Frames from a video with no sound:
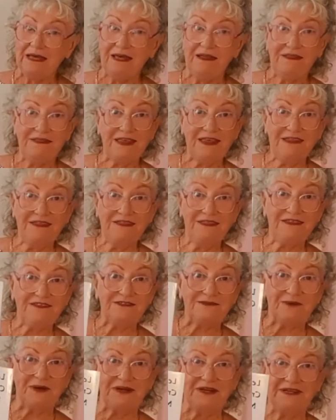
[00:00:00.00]
then
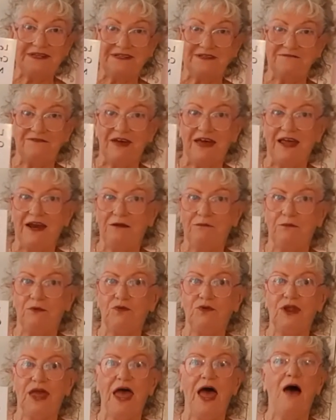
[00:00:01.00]
this one is available
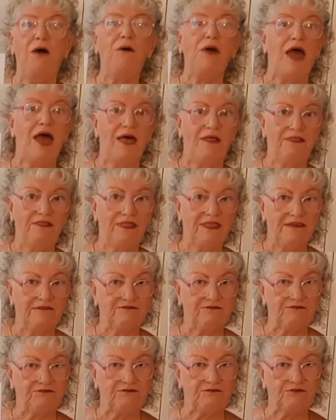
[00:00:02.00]
now, and the
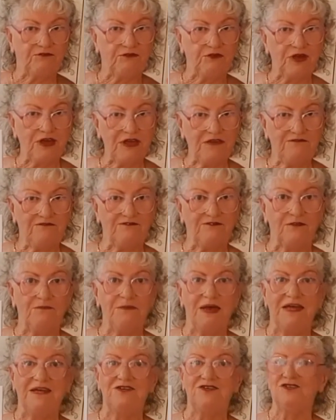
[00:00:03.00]
free
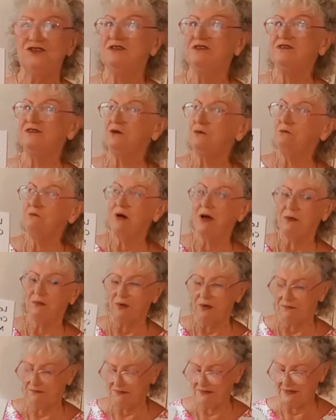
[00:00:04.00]
information is on my
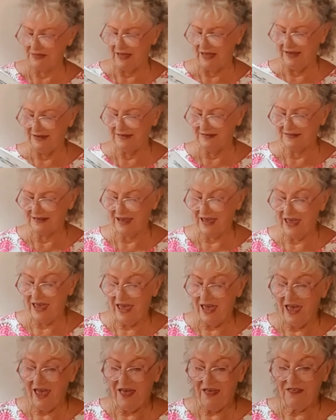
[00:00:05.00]
website.
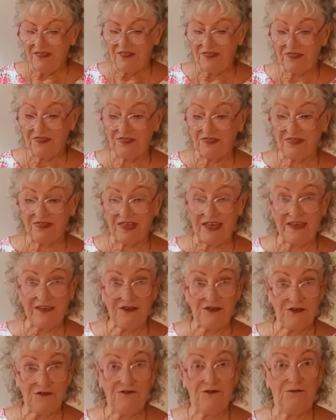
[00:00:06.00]
Thank
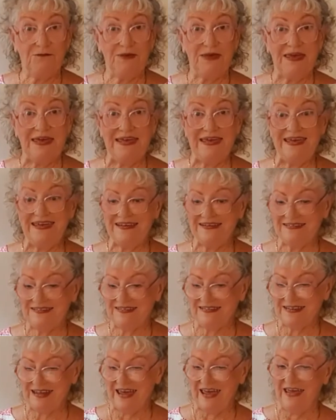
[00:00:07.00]
you for being here
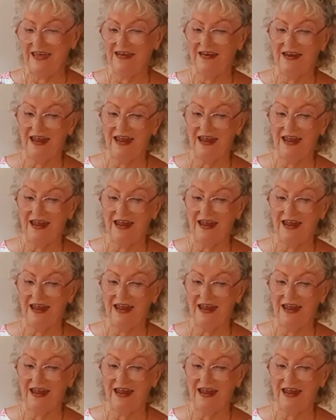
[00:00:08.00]
today, and